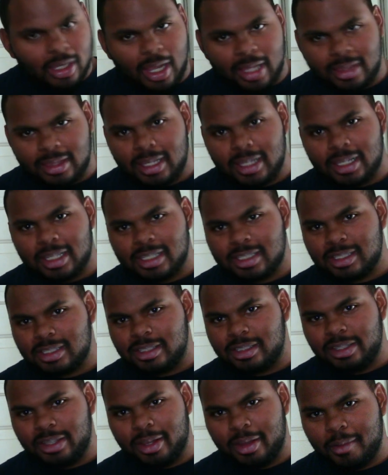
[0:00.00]
think it's
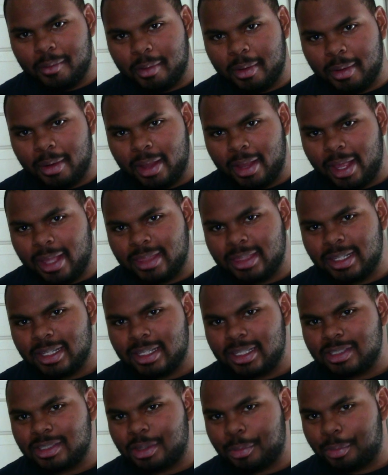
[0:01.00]

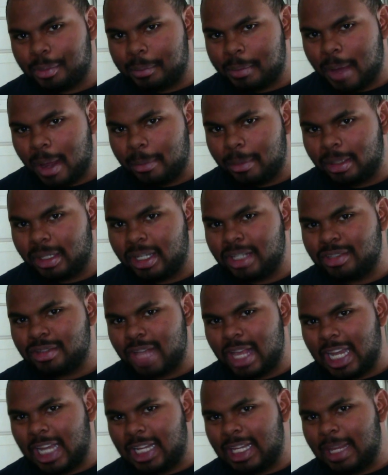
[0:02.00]
a Republican
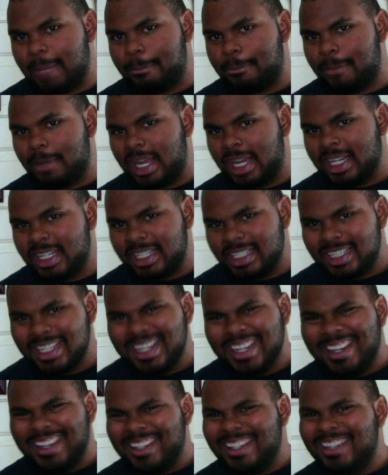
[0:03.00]
trying to get money.
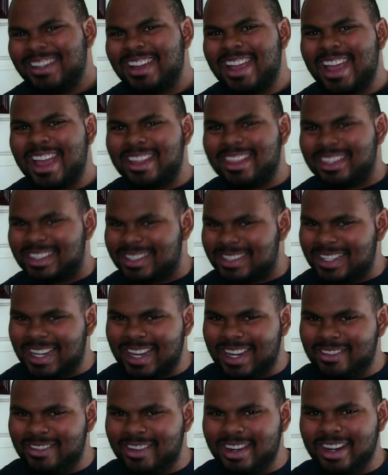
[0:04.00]
You know how this
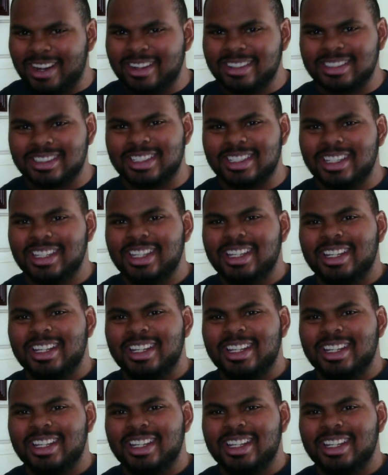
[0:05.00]
thing works.